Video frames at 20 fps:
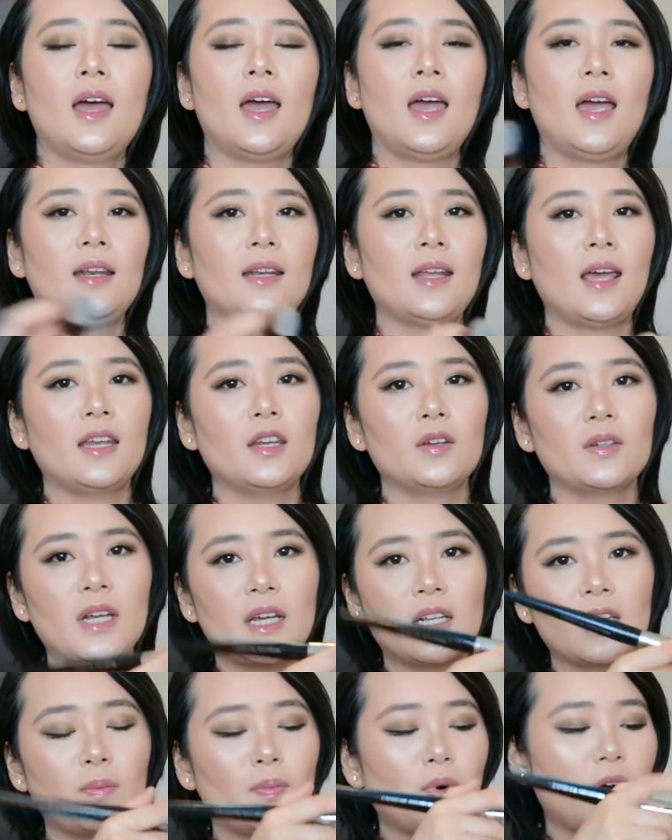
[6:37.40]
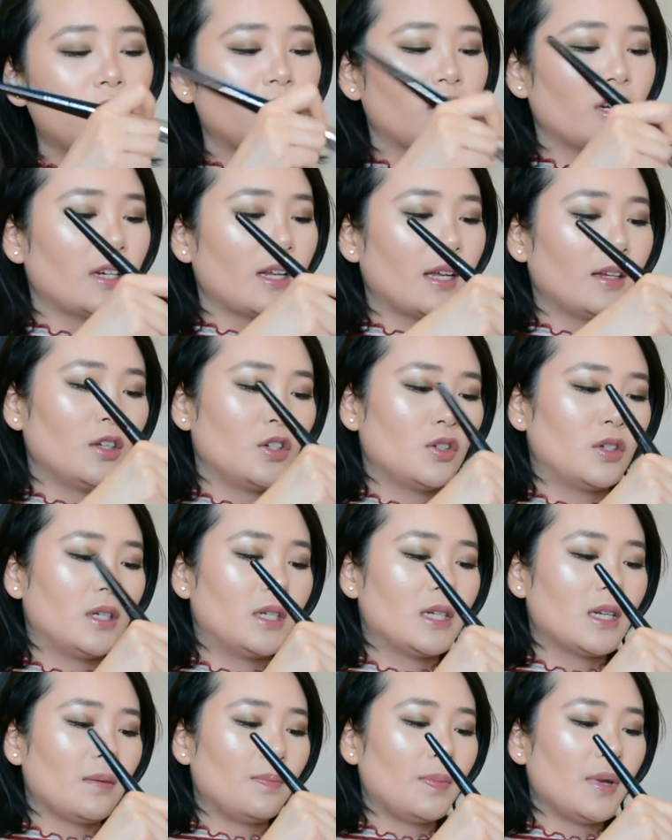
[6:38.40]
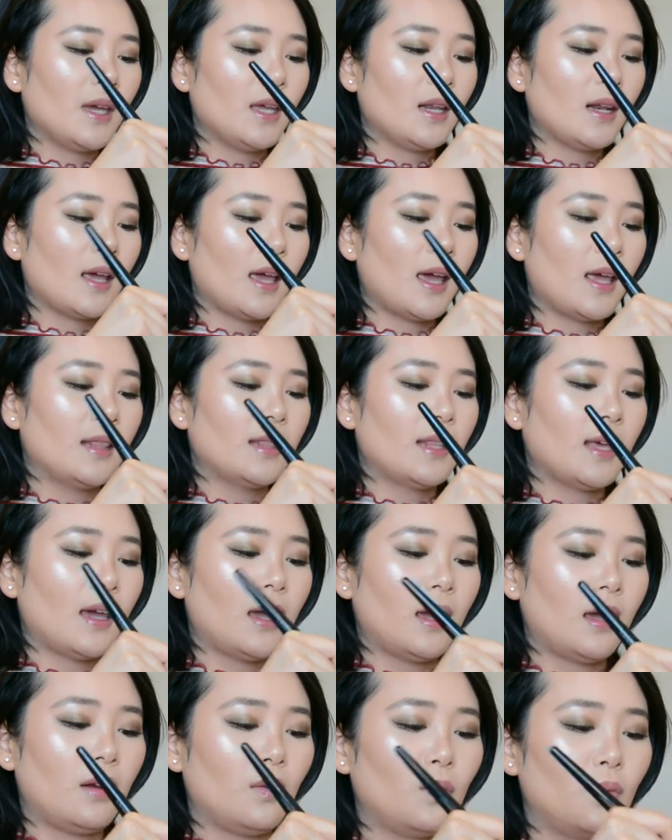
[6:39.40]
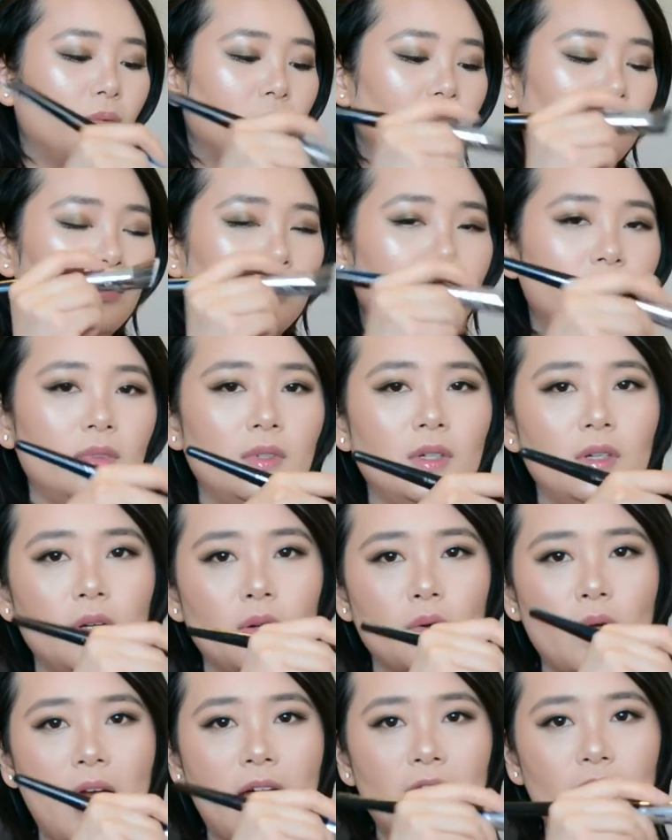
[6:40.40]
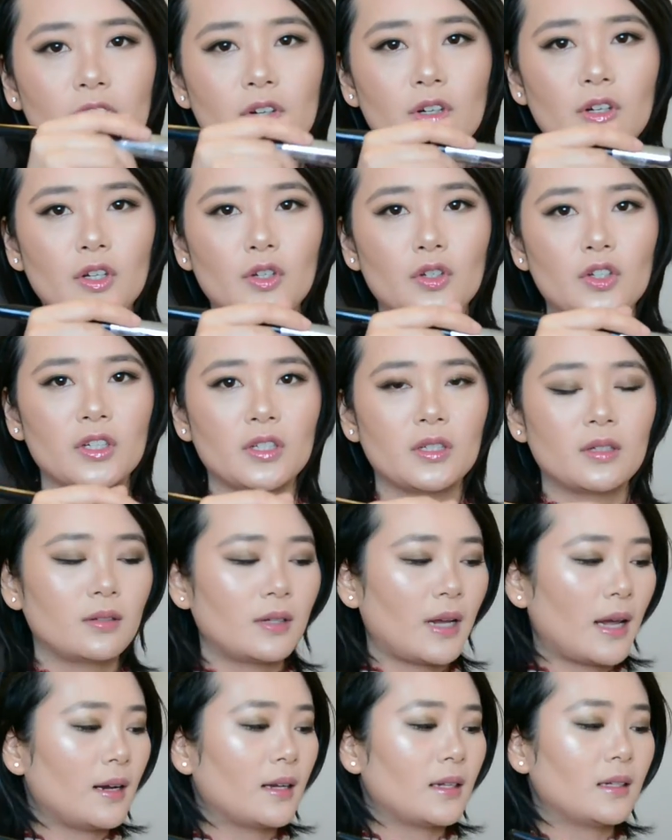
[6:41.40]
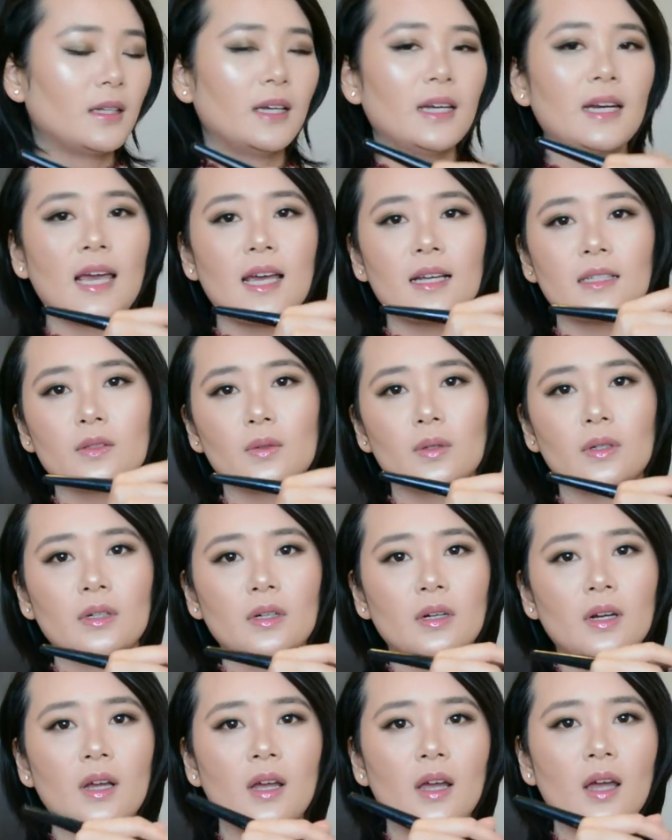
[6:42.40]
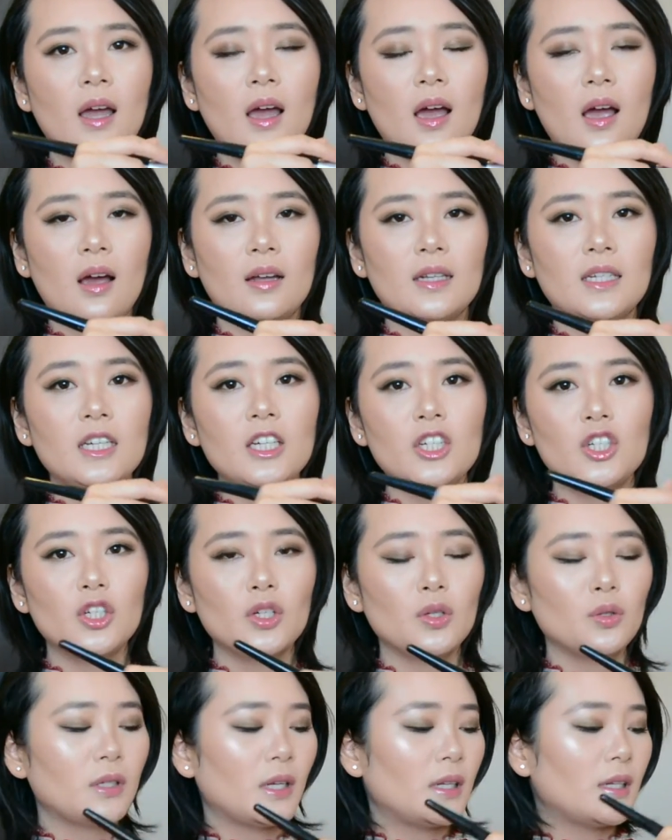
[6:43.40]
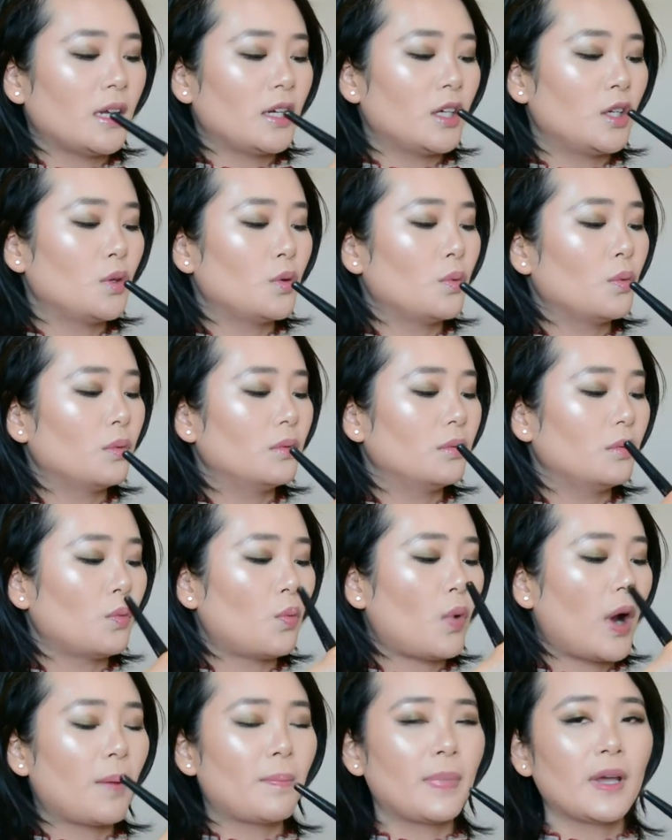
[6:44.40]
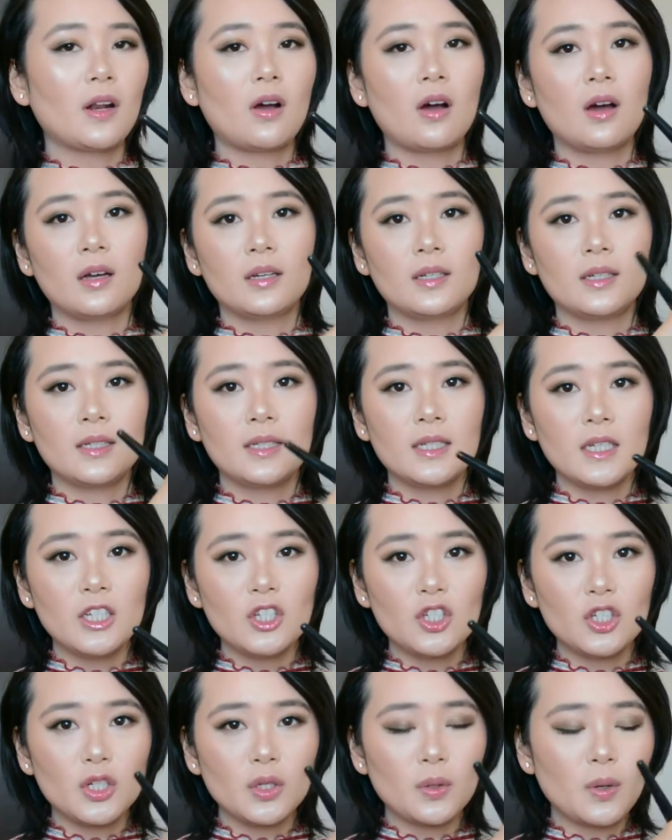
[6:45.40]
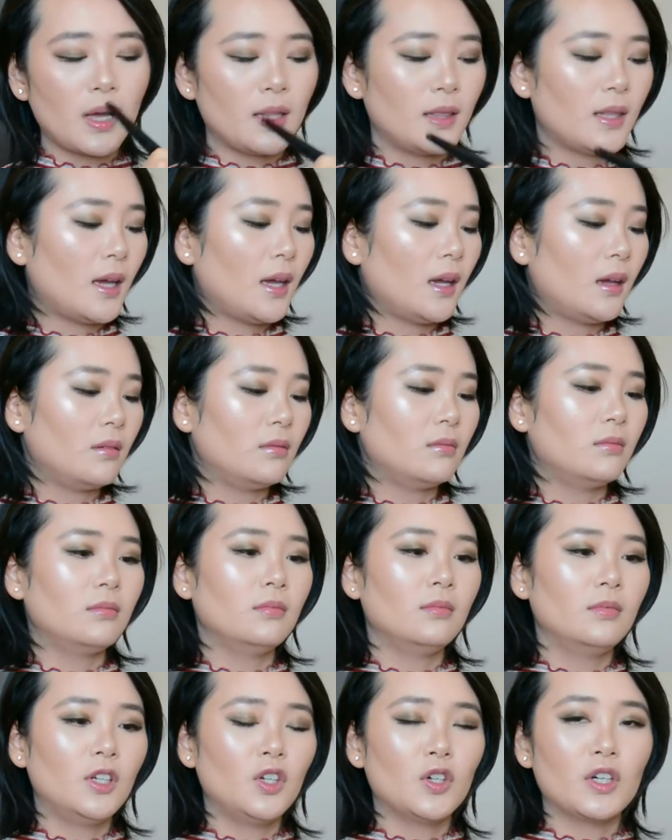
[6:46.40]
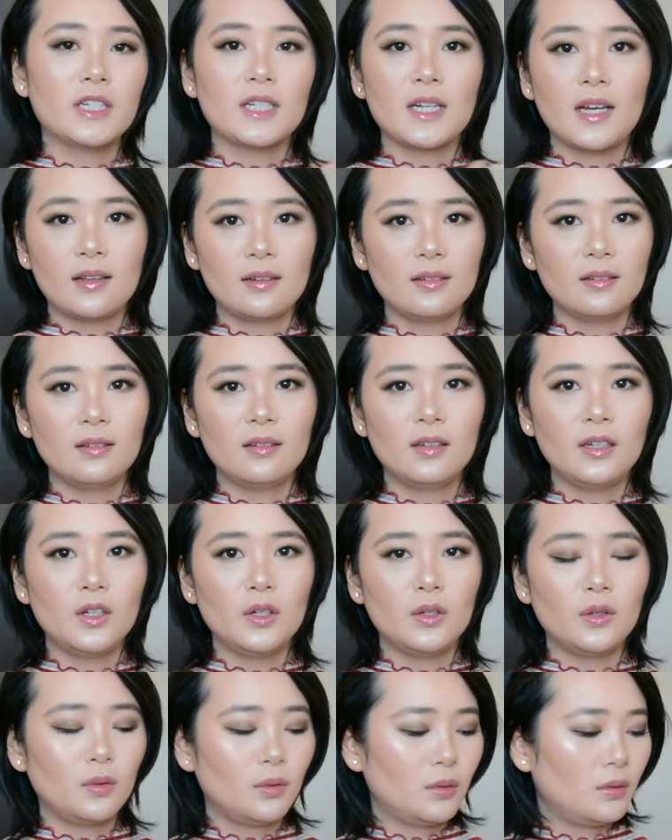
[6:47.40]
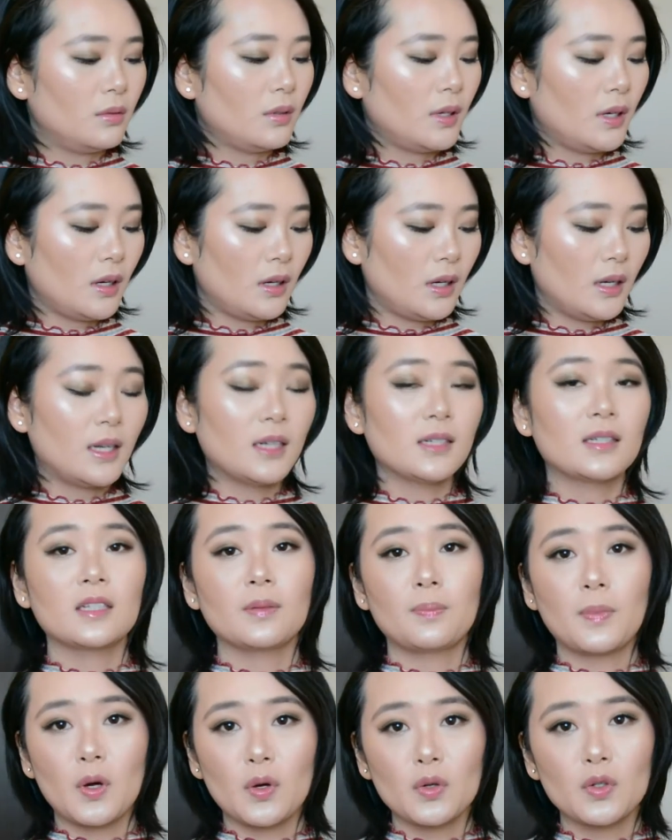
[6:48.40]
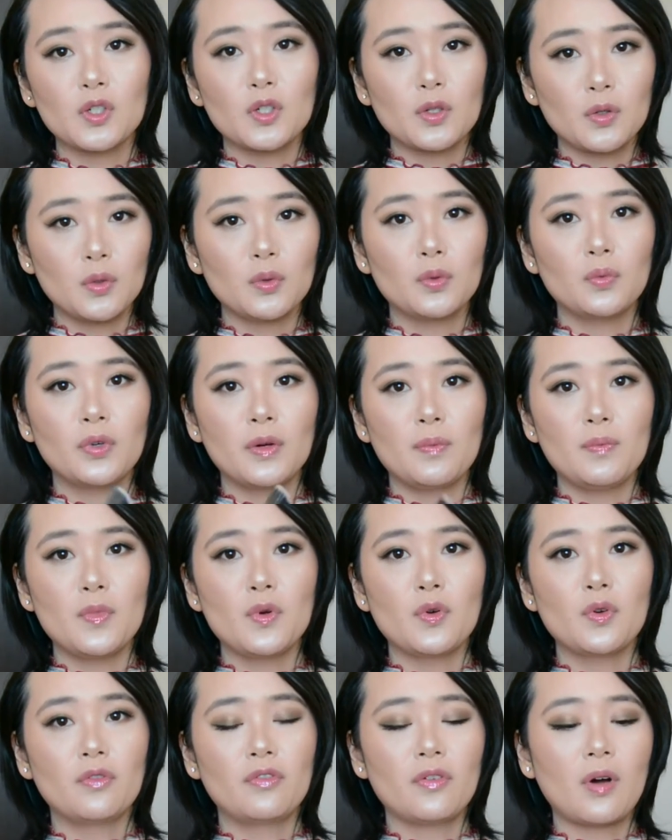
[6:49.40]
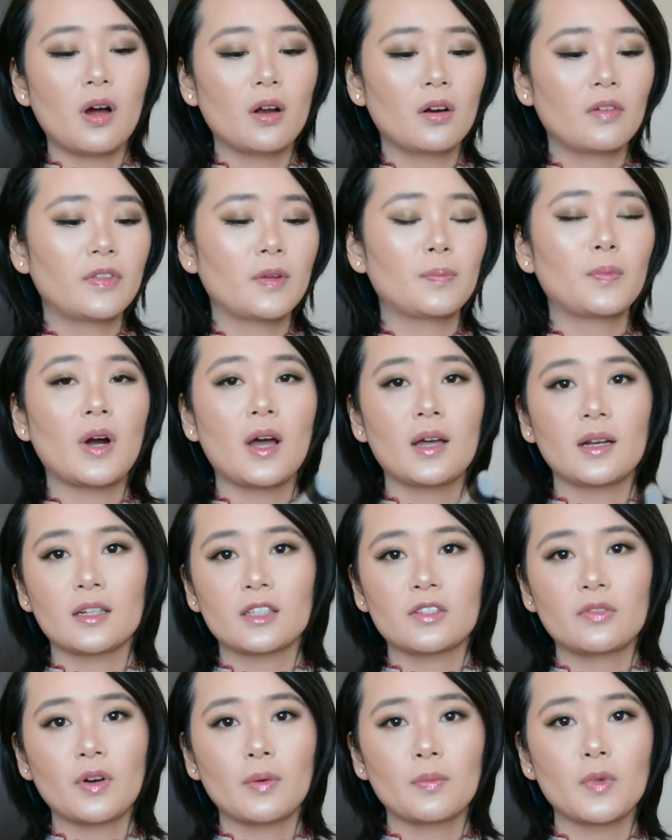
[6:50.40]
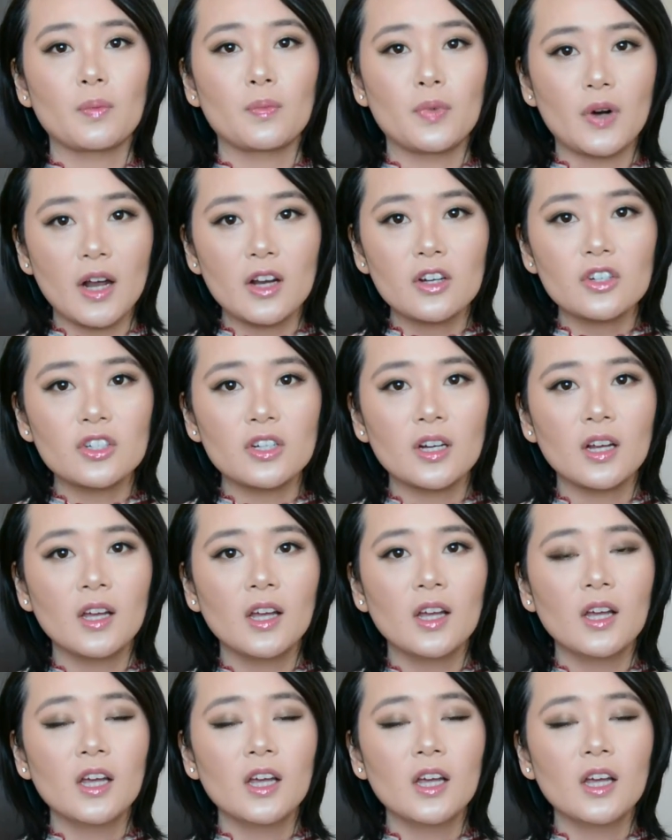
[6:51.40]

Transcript: and then you take the brush and then you dip it and then you after you just get a Kleenex or uh, tissues and then you wipe it on the tissue and then you're done. You it is supposed to remove all of the products from your brush.